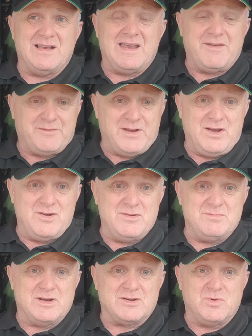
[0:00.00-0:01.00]
left
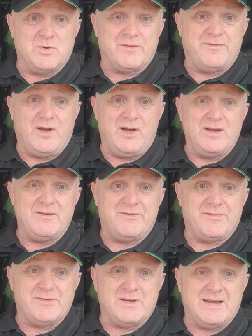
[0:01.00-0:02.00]
home at
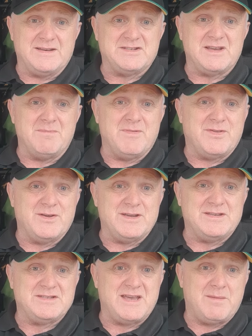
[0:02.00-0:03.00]
4:45. I had a
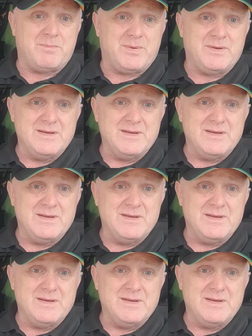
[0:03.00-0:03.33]
7:30 tip.